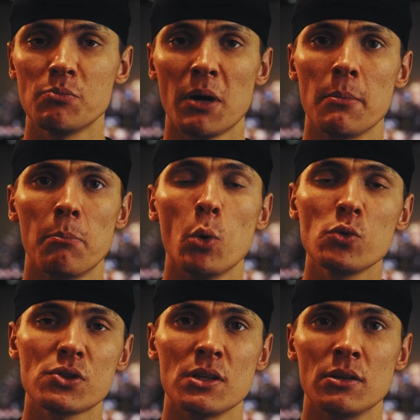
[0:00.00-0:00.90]
just by
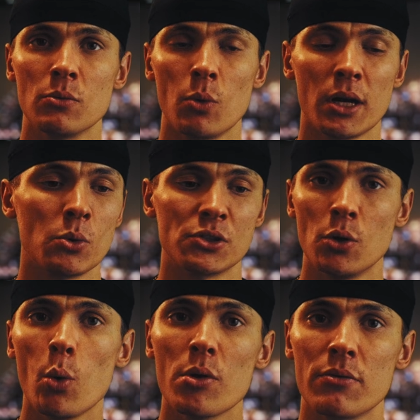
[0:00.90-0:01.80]
posting what I
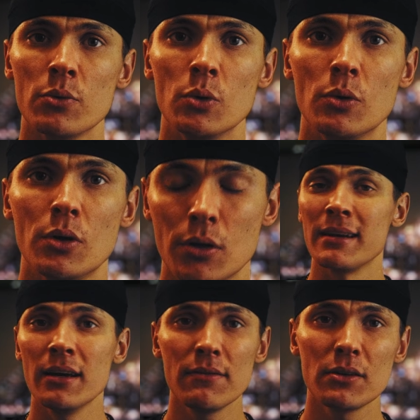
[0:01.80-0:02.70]
was going through.
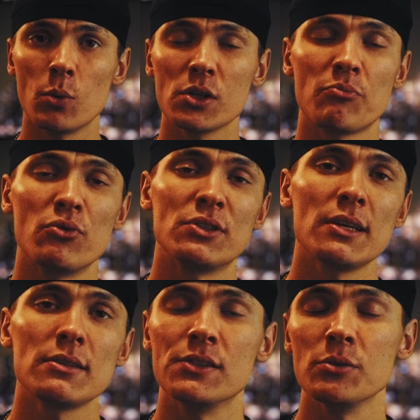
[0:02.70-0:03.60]
I never was
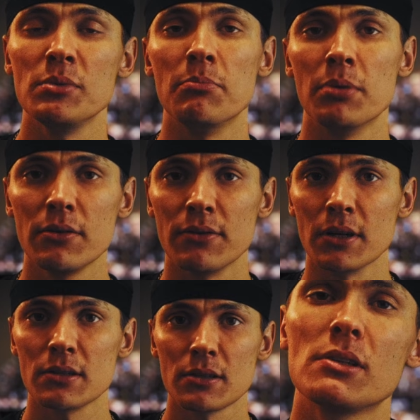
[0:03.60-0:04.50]
pretending to be
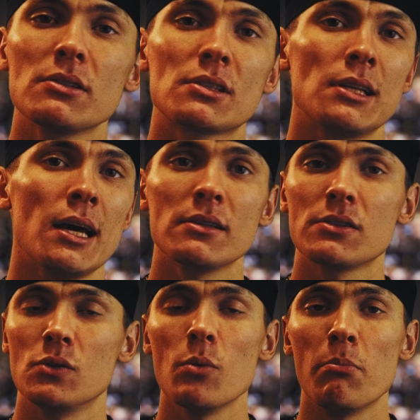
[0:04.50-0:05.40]
perfect, because
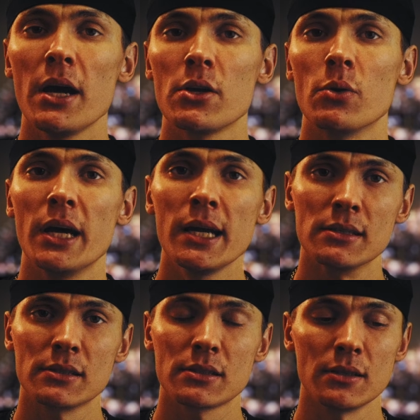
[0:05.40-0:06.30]
clients don't buy your
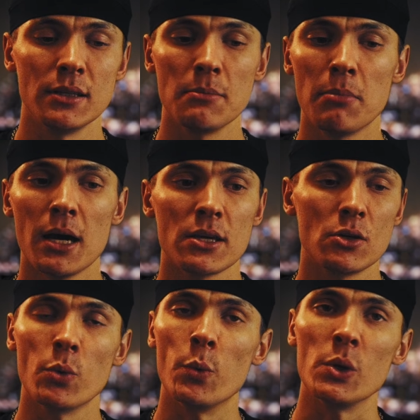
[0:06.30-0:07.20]
edits, they
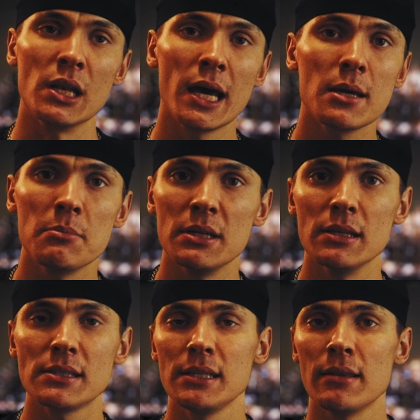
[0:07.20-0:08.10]
buy your
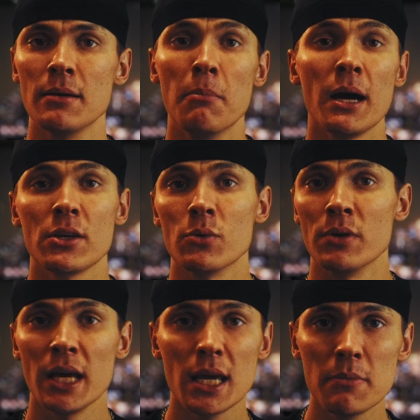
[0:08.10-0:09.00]
reliability, they buy
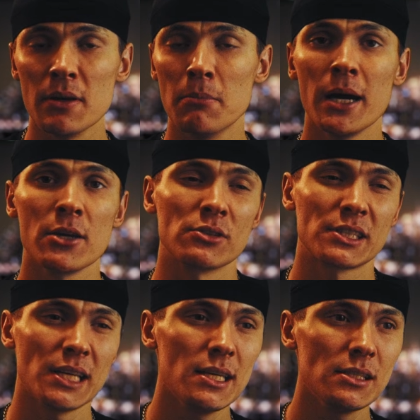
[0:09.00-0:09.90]
your name, they buy
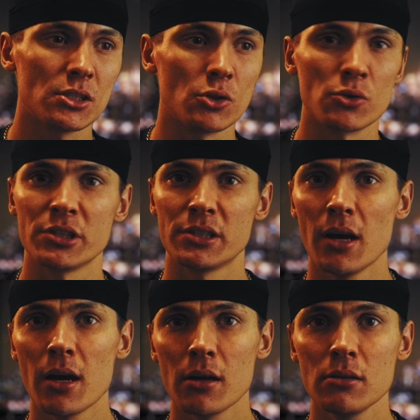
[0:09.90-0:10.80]
your taste, your
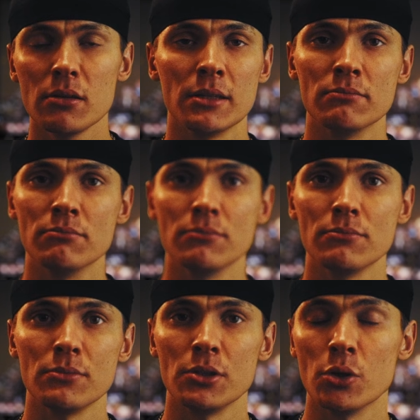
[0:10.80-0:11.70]
style, and